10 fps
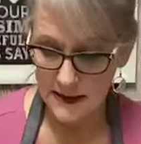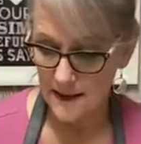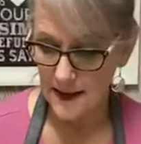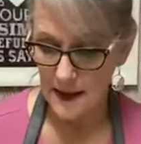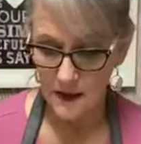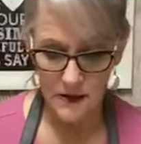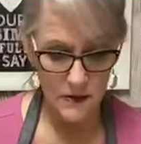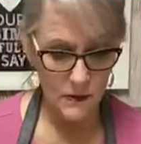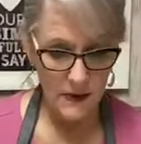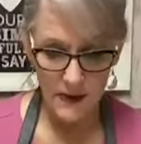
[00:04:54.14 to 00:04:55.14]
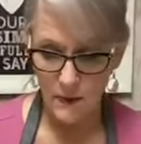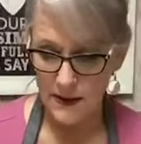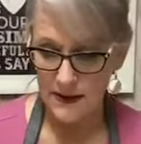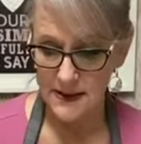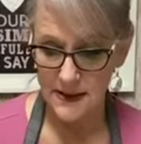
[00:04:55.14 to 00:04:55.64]
And that looks really
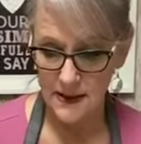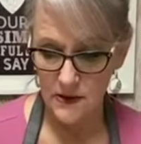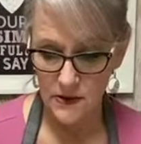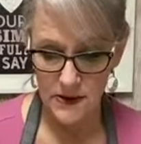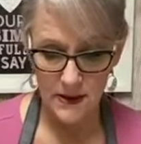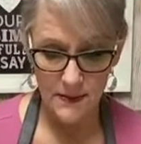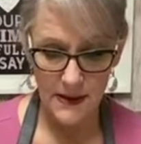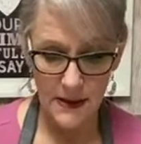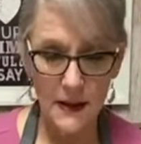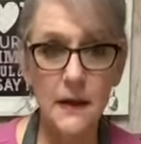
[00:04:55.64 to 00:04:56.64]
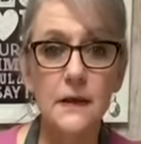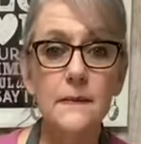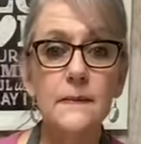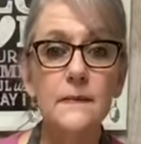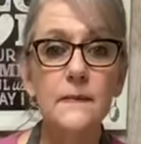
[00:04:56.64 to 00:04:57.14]
well centered to me.
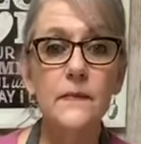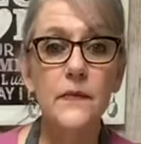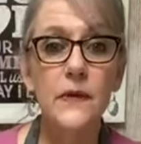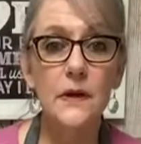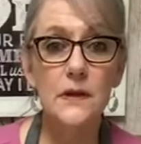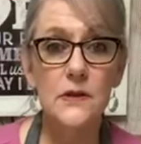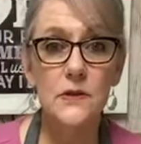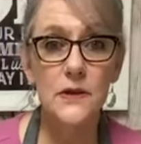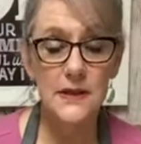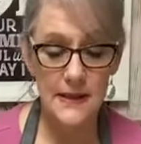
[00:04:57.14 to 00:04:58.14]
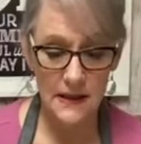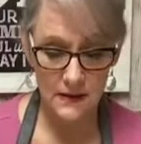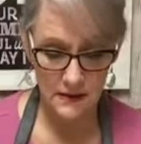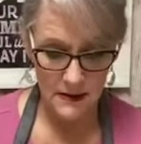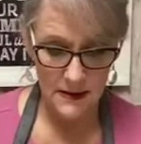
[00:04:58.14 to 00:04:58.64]
I'll scoot it
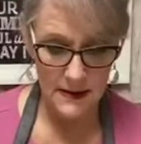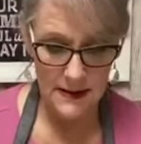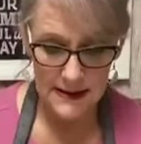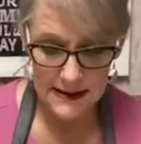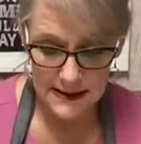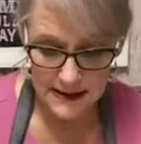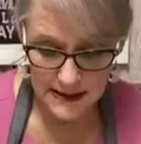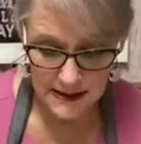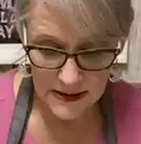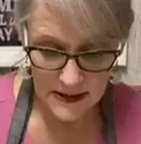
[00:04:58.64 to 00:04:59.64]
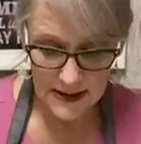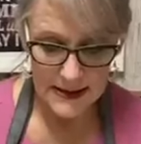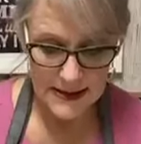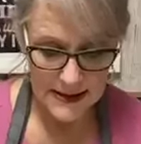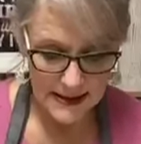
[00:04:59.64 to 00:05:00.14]
down so you can
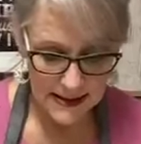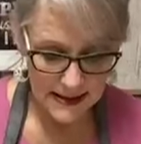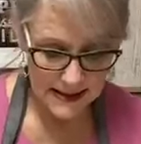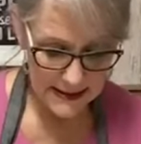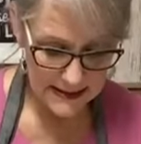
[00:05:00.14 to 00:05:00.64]
see it.